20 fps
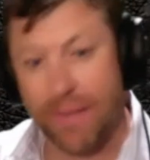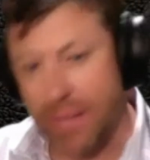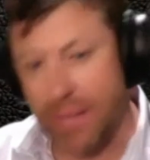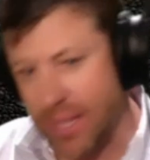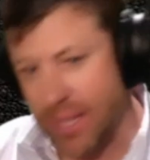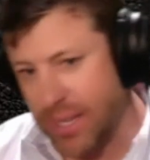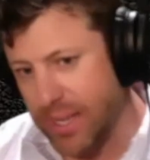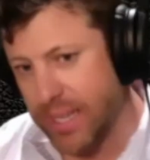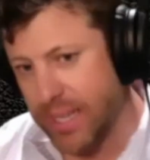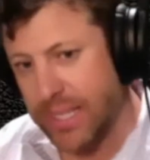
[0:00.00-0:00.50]

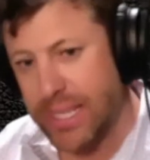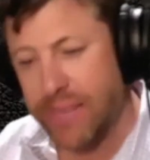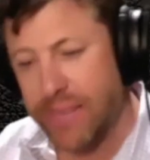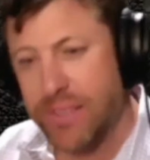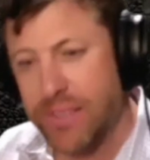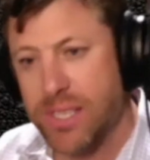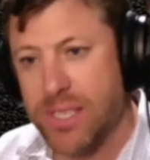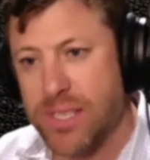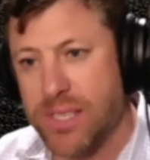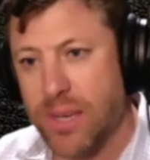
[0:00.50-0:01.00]
and give it
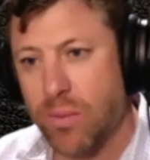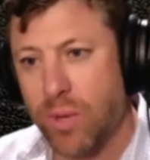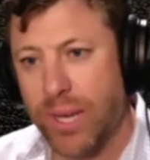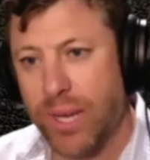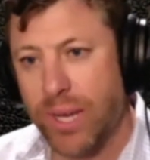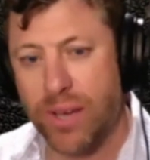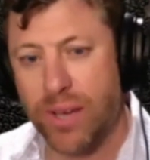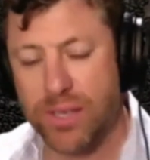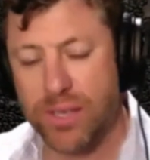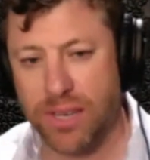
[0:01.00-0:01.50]
to someone
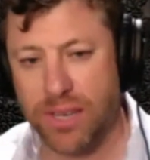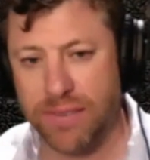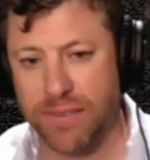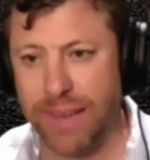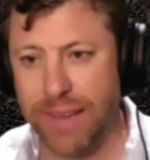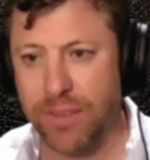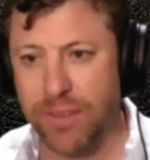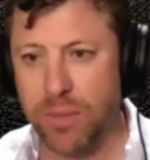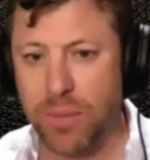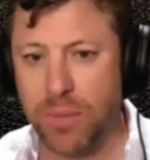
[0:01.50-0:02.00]
else. And if
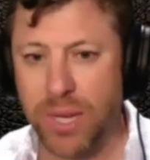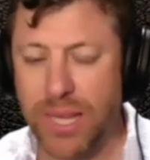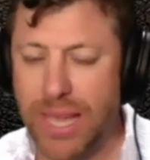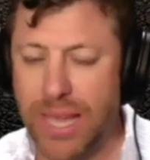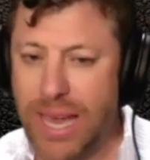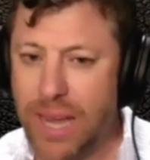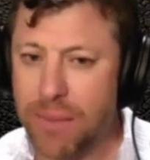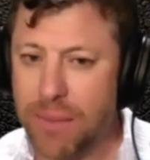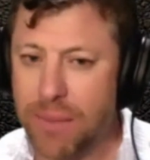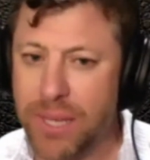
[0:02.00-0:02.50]
everybody had
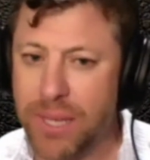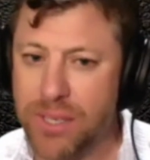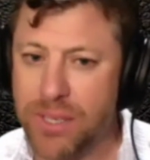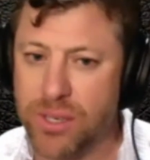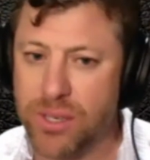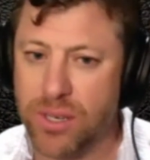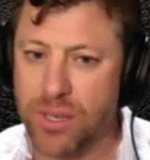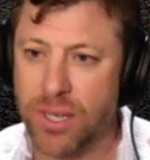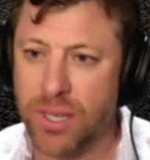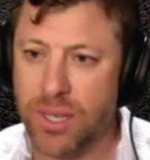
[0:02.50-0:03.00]
a mentor